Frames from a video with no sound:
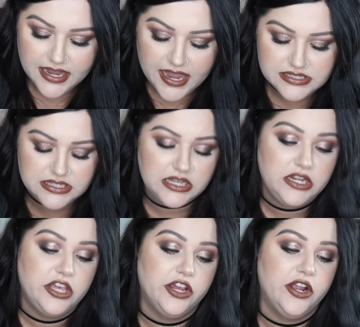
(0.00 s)
thing I see
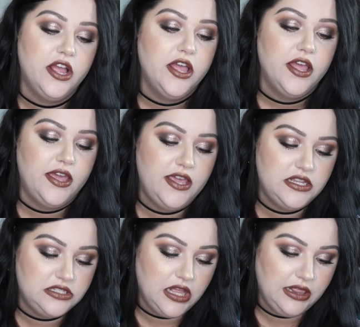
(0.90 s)
in here
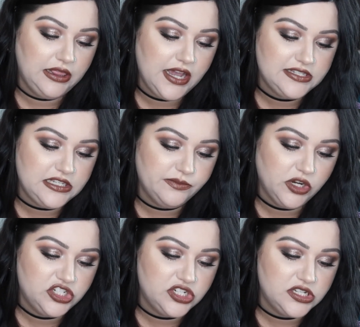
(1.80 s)
is Luxie
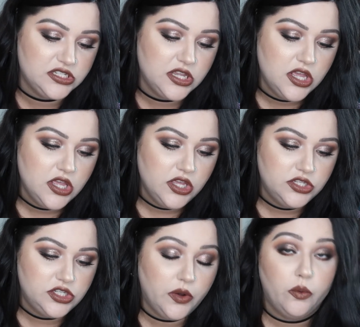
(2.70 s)
brushes.
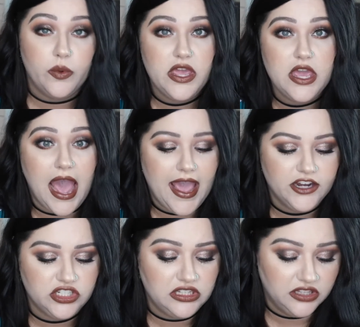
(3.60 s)
So I
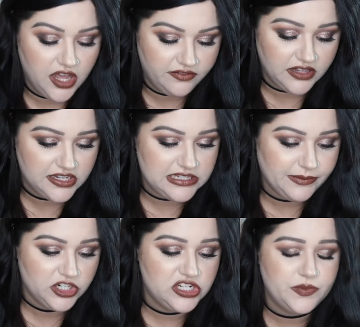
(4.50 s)
actually love Luxie
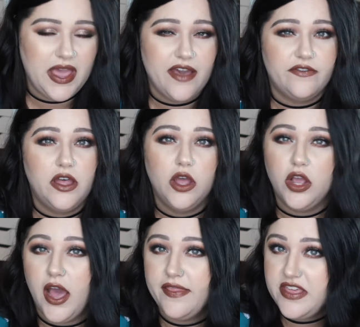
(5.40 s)
brushes. We have
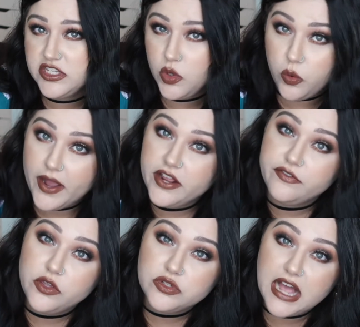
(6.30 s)
gotten these quite a
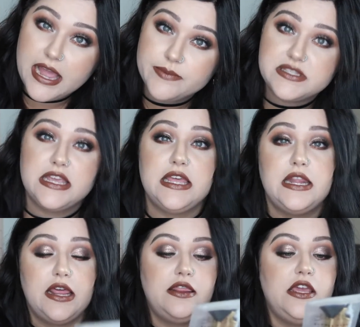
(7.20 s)
few times
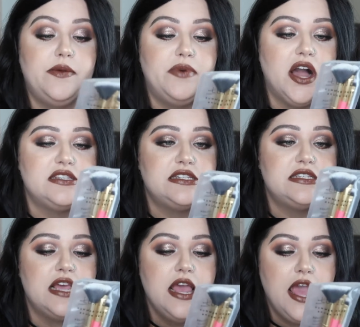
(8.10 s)
in the
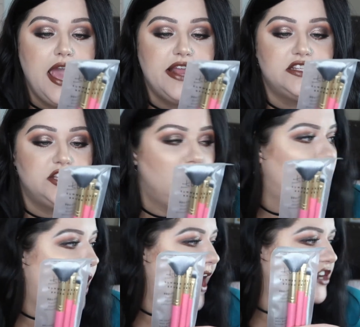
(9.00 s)
boxes, and
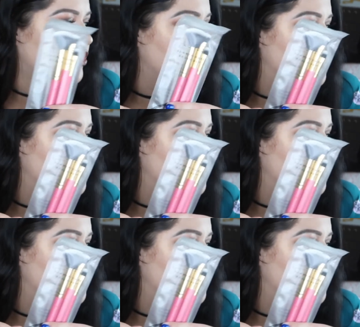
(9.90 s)
so I